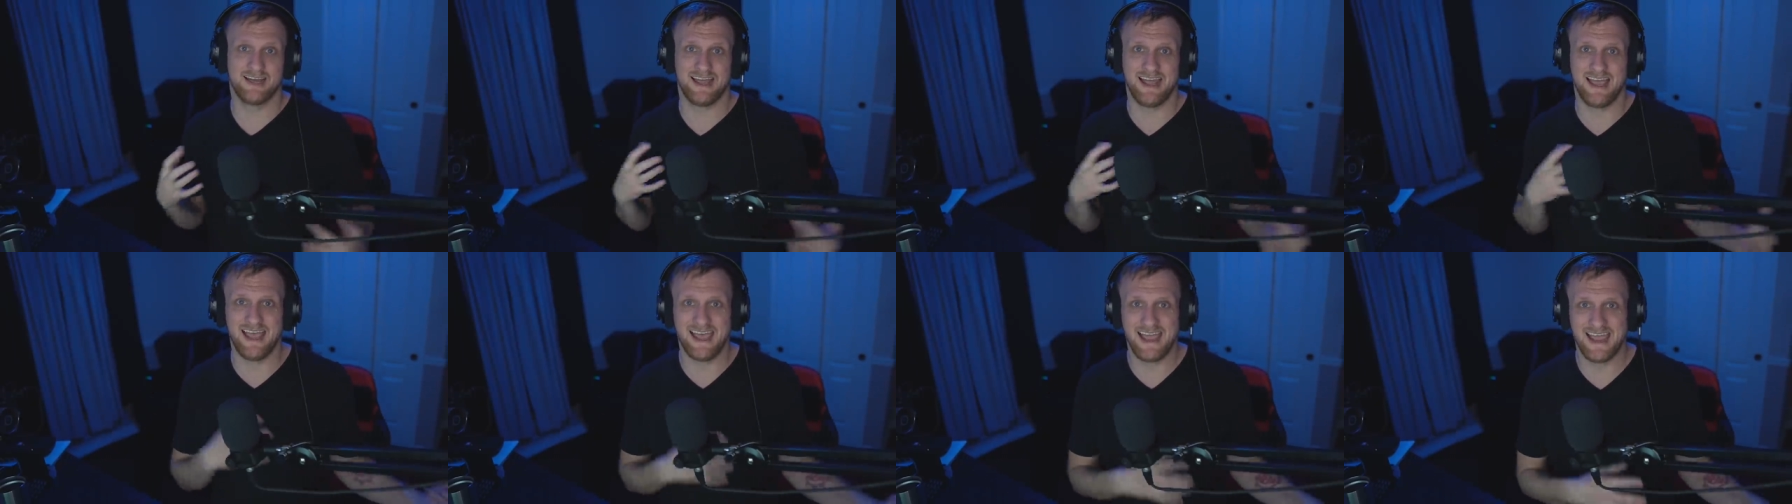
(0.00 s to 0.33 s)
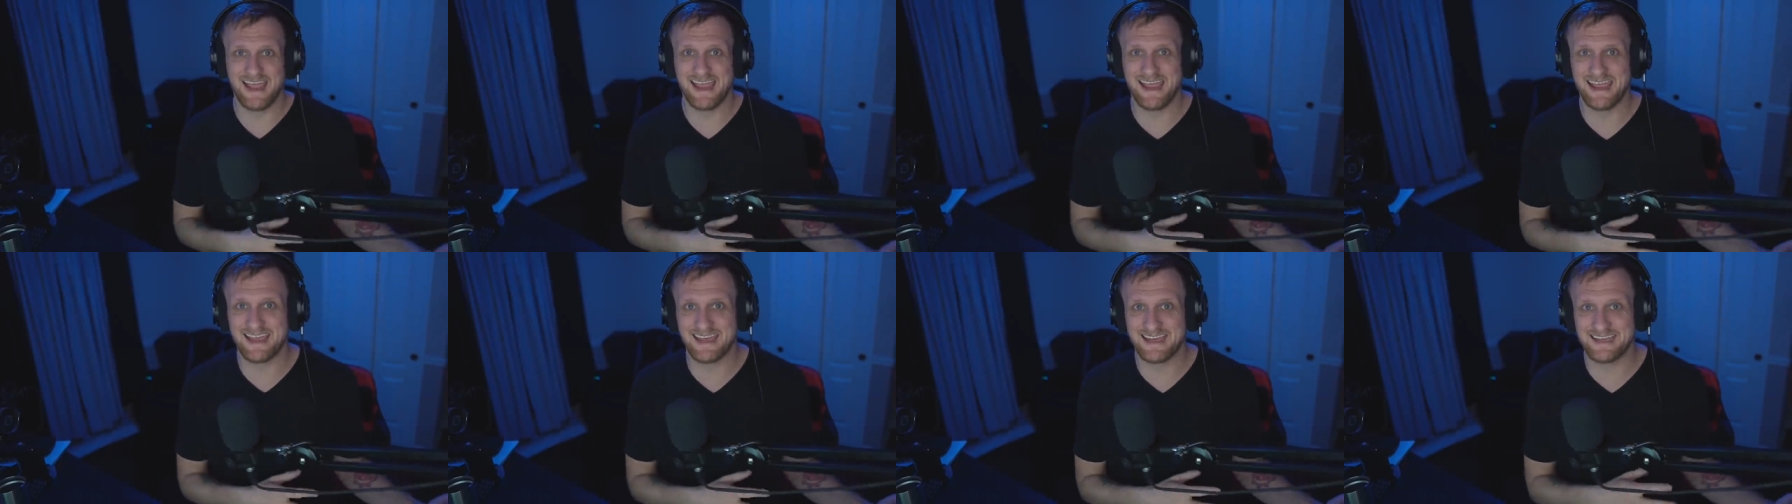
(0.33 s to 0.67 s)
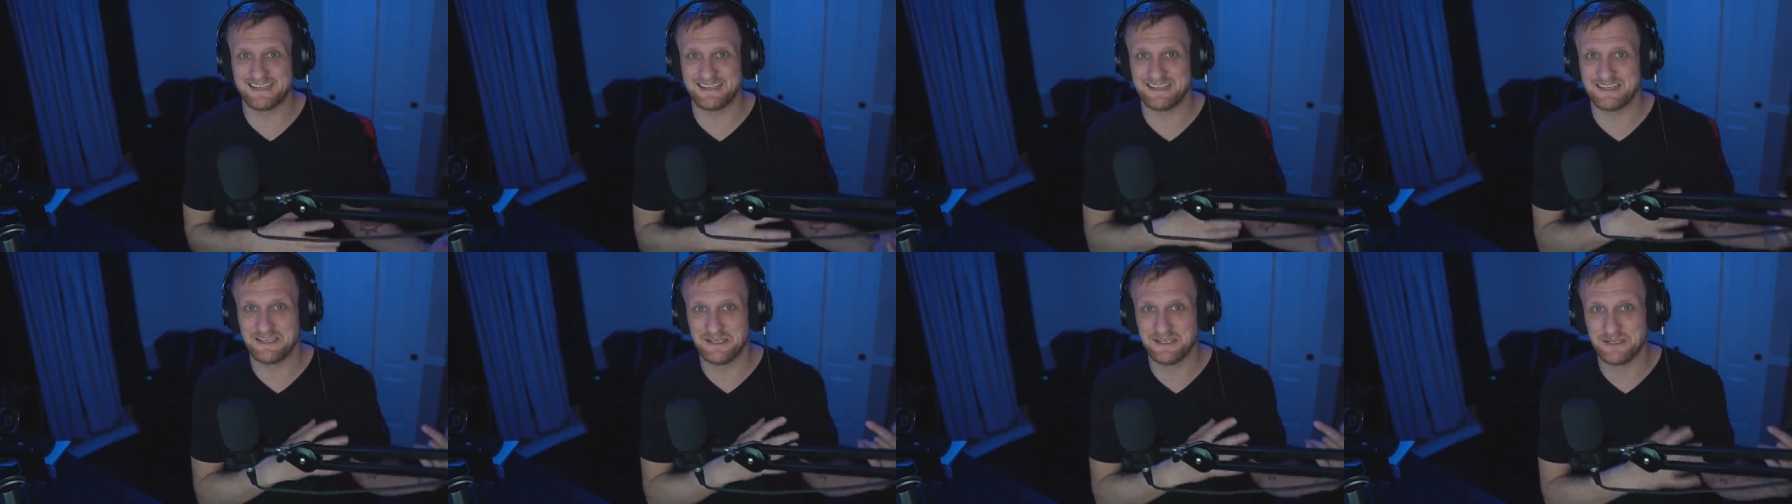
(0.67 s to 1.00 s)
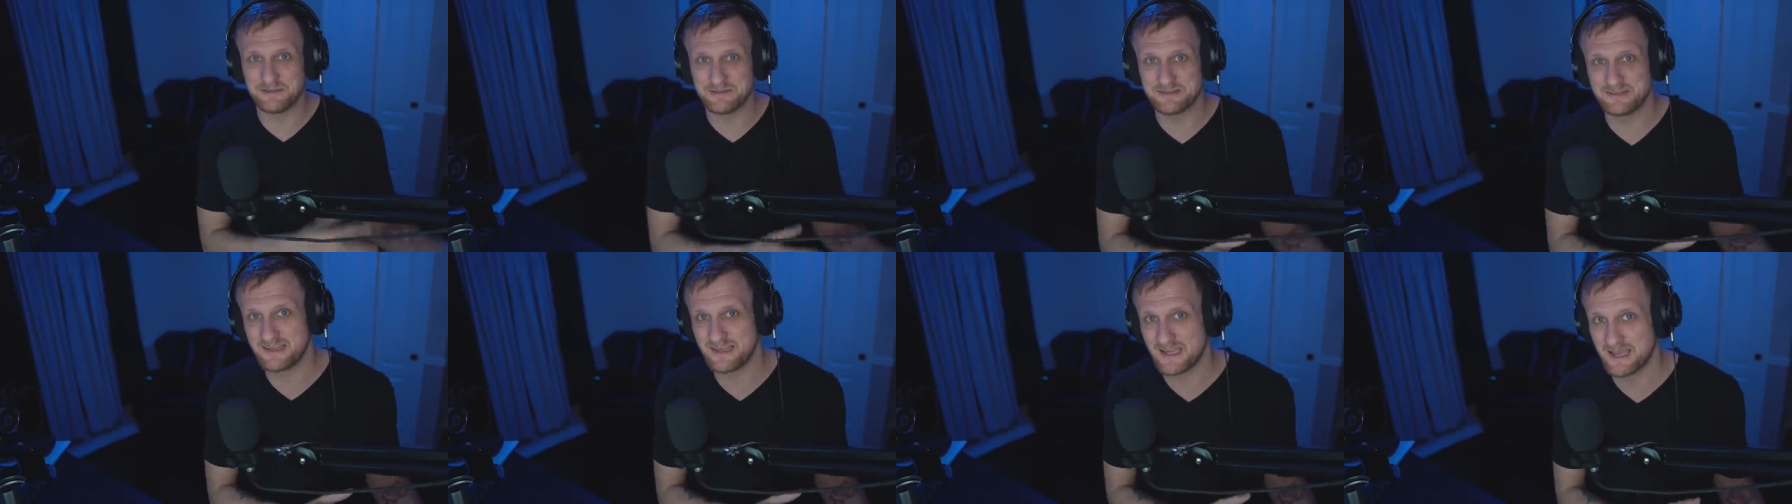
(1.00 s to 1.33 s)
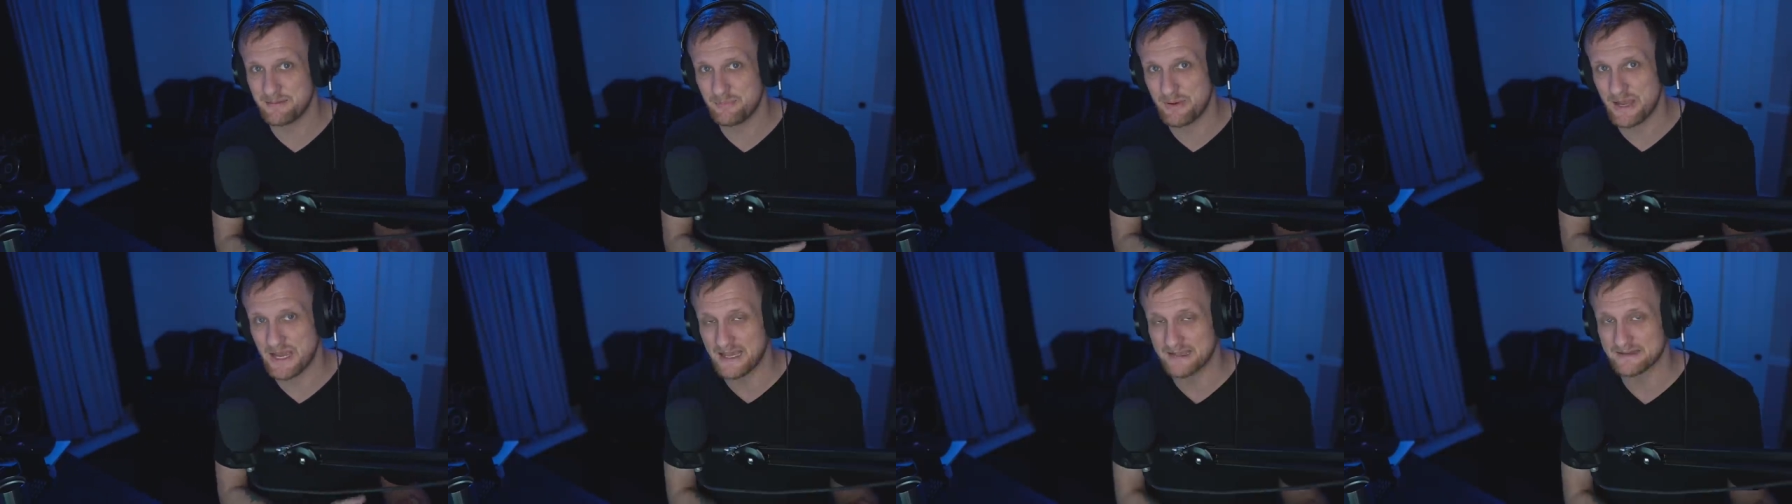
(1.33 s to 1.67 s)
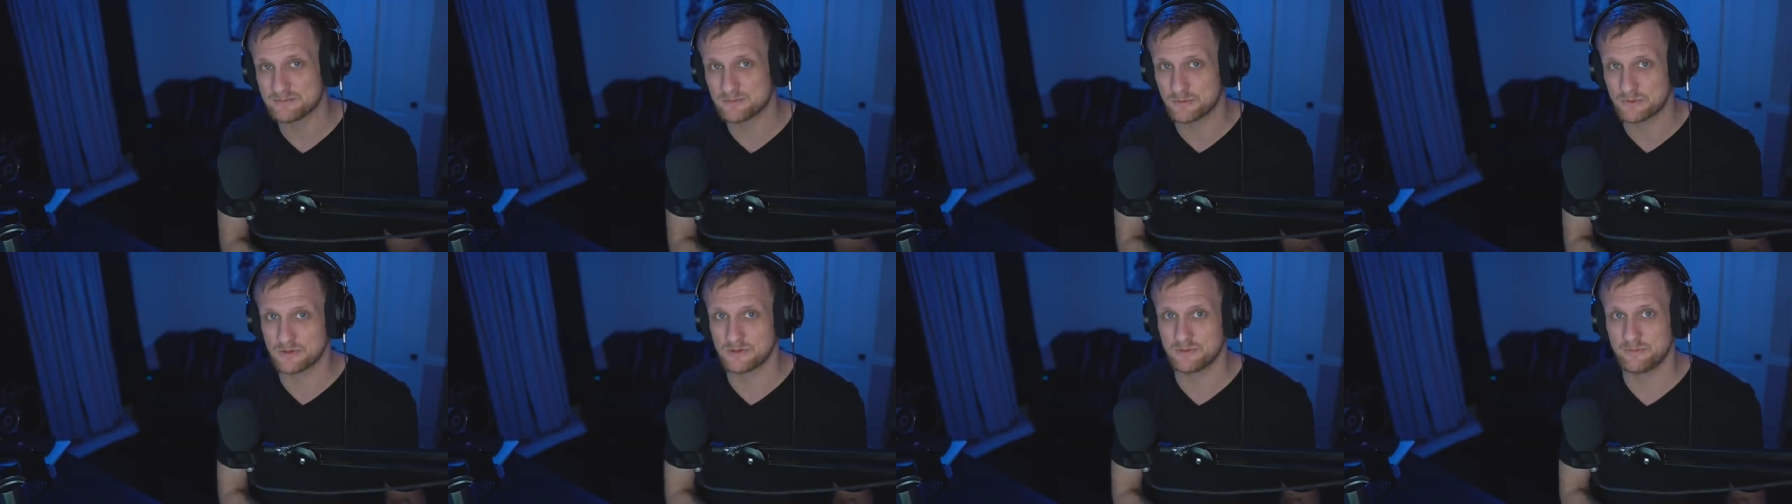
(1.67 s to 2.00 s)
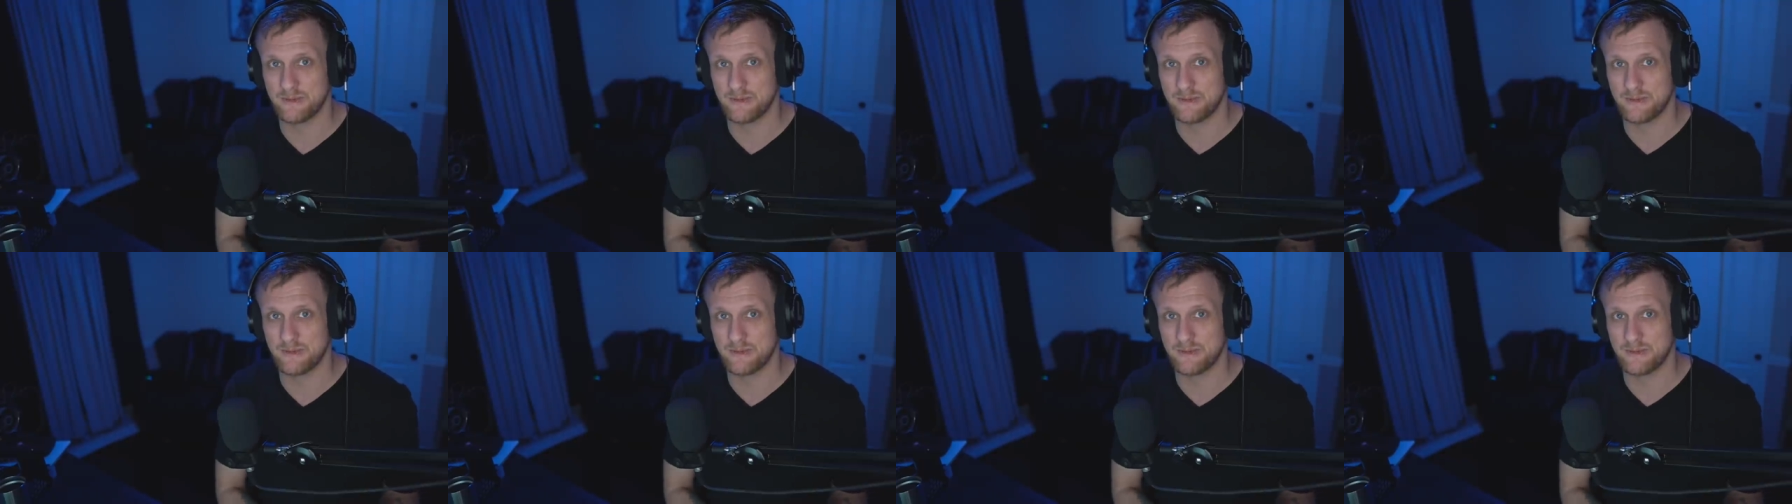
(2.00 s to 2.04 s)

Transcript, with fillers: and using a password